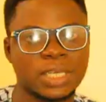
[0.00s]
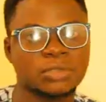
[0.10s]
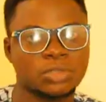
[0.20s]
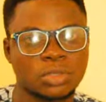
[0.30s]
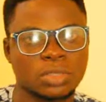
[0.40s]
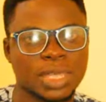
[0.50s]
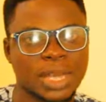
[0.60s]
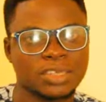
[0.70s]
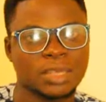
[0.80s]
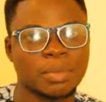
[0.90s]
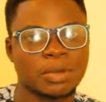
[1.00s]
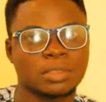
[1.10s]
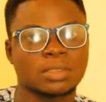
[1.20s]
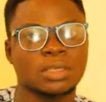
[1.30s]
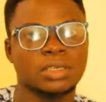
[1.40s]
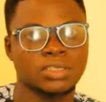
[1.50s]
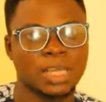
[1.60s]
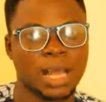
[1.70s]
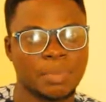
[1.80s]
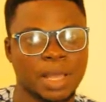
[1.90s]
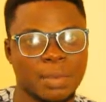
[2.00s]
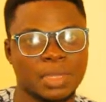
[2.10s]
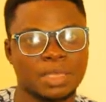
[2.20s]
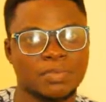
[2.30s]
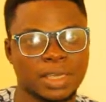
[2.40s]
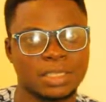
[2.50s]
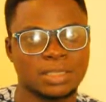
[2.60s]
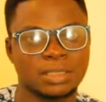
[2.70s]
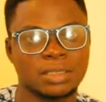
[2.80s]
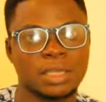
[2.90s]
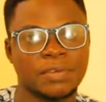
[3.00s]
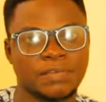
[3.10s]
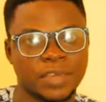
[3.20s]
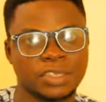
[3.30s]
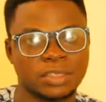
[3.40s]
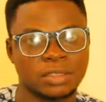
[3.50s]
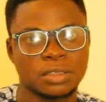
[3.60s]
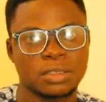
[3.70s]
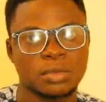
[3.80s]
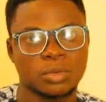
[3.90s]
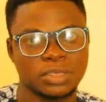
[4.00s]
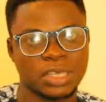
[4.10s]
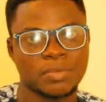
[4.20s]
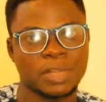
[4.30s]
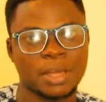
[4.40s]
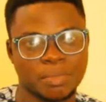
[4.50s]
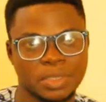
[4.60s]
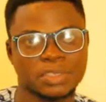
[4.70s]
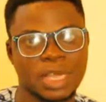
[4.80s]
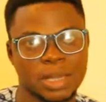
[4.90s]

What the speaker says: here to tell us about his upcoming event, the first West African Peace